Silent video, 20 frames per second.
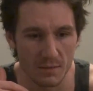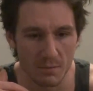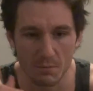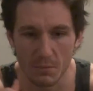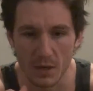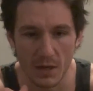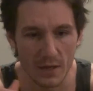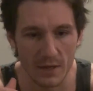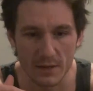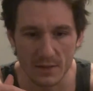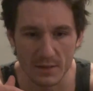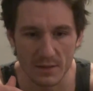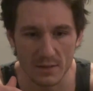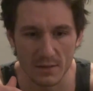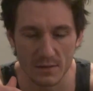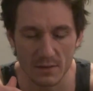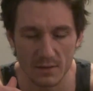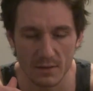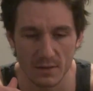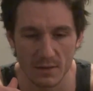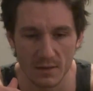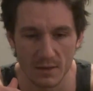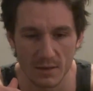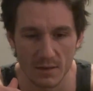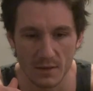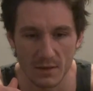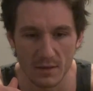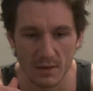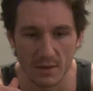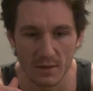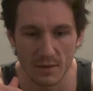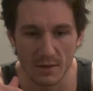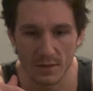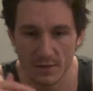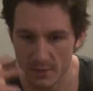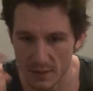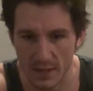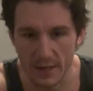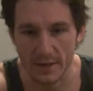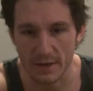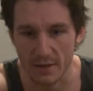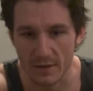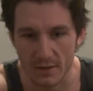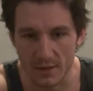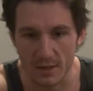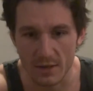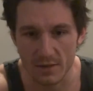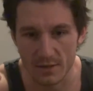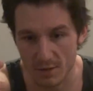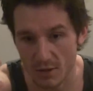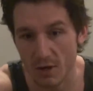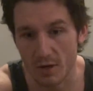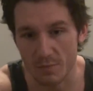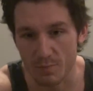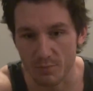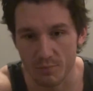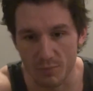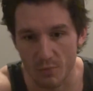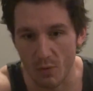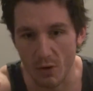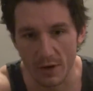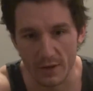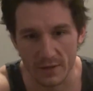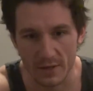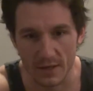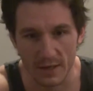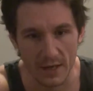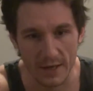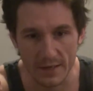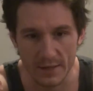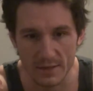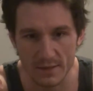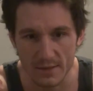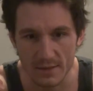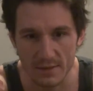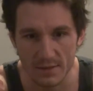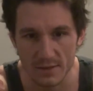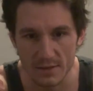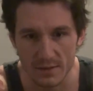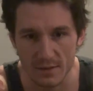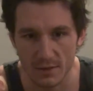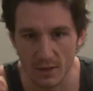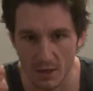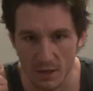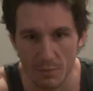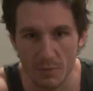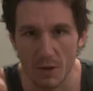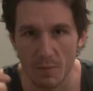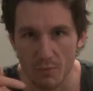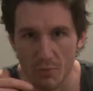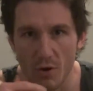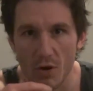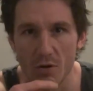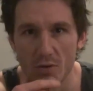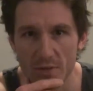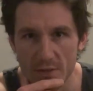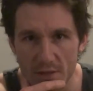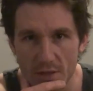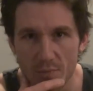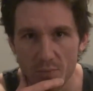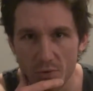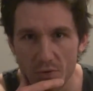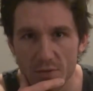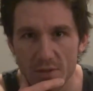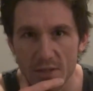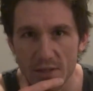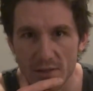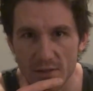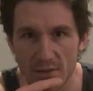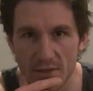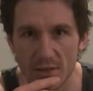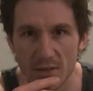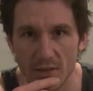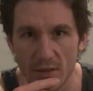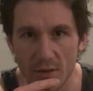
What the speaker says: but it's like a start point, and like it's gonna be a process.